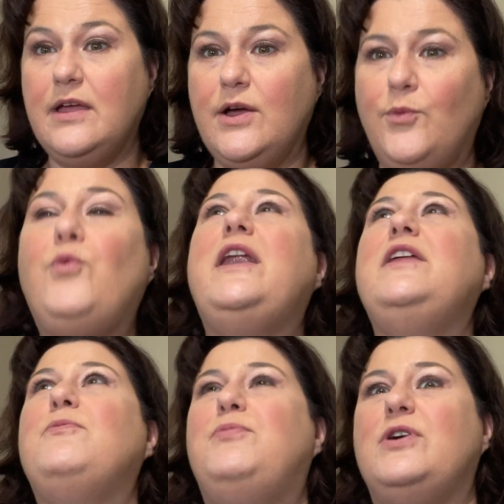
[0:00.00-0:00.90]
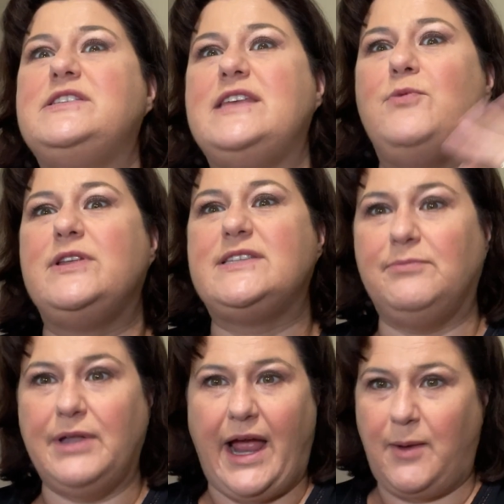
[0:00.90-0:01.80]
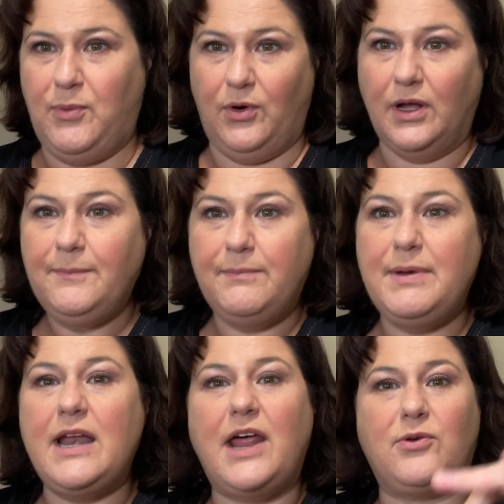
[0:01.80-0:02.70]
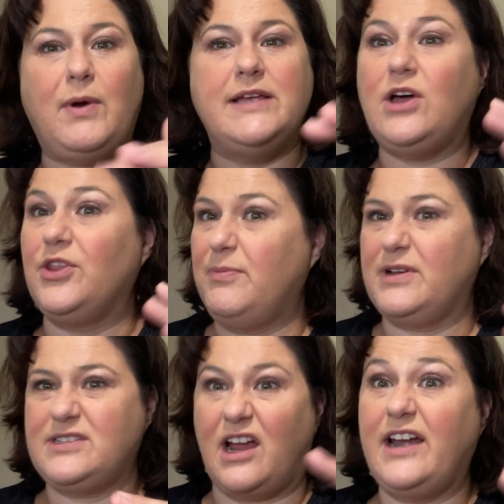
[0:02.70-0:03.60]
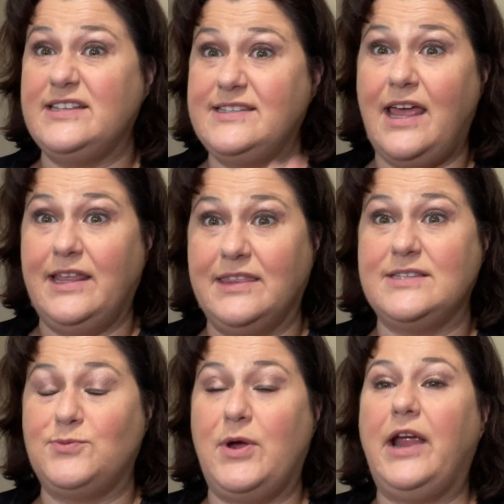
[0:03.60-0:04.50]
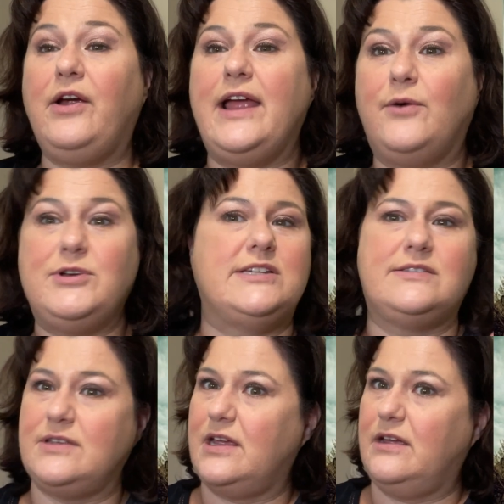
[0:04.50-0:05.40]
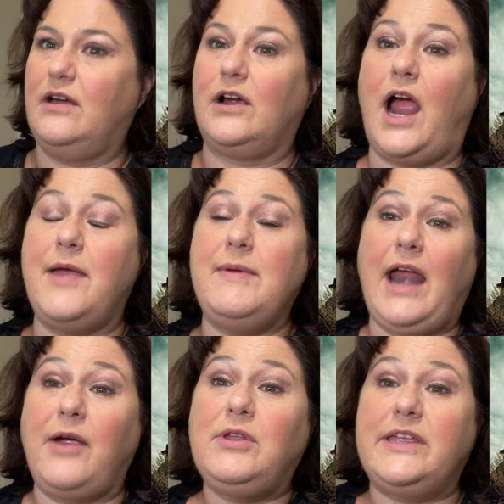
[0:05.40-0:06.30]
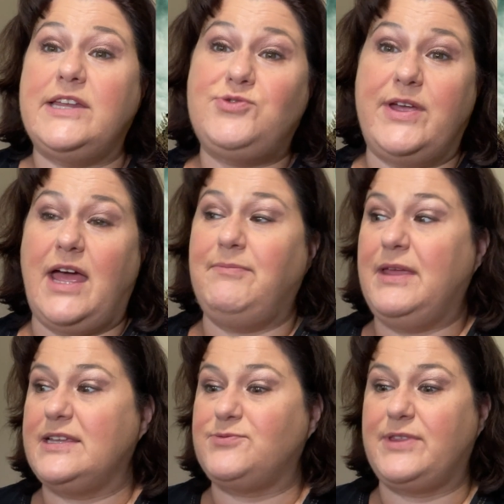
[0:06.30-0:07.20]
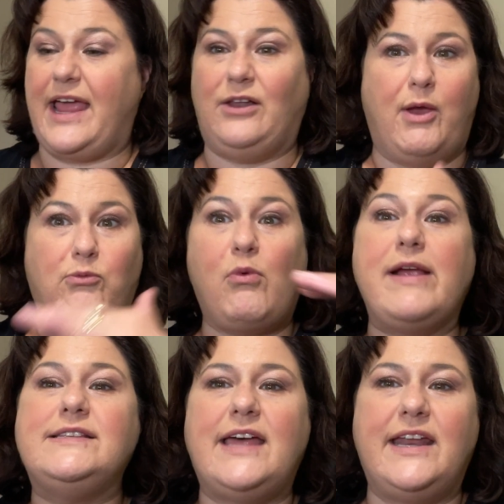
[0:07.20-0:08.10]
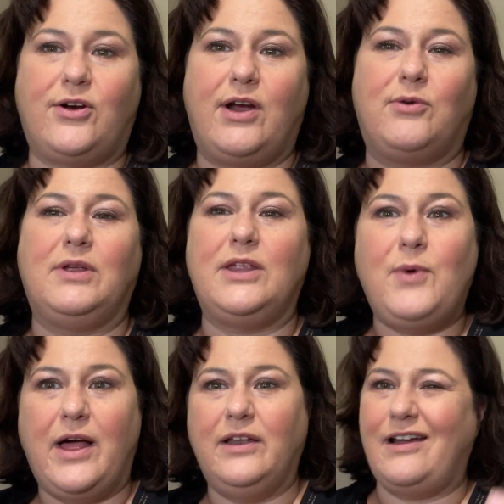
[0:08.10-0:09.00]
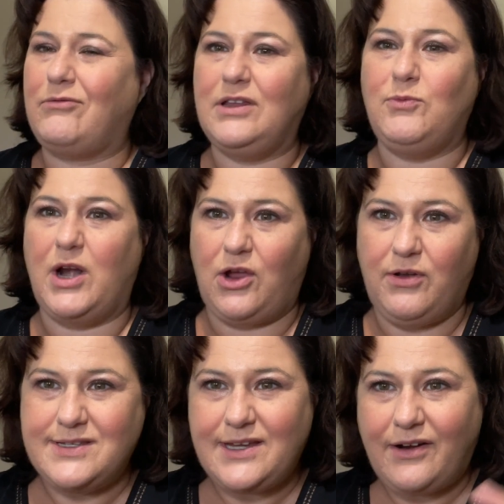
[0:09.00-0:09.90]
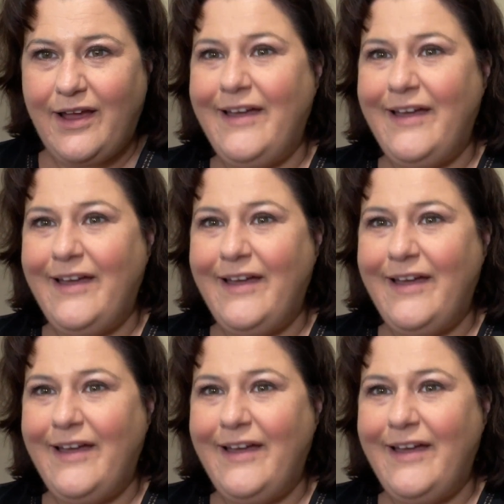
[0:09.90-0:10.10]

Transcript: one of the books they went to Blackpool, but otherwise all the books are kind of set in this one area, which is, I mean, I really enjoy that because Ruth Galloway writes that area really well. I really want to go to this area.